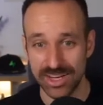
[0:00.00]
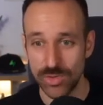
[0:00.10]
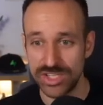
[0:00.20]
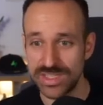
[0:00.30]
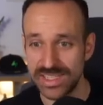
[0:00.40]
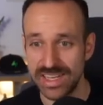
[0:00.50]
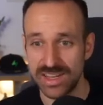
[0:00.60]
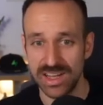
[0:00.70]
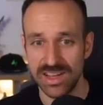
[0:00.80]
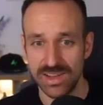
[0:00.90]
I don't want to do this again.
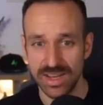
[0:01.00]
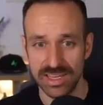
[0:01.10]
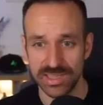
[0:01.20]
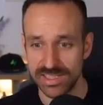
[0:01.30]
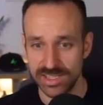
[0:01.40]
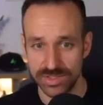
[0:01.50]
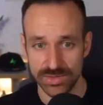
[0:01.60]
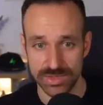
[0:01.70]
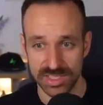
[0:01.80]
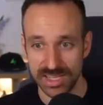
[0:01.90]
Not again, please don't do
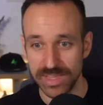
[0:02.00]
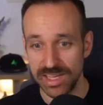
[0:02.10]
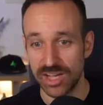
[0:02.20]
this again.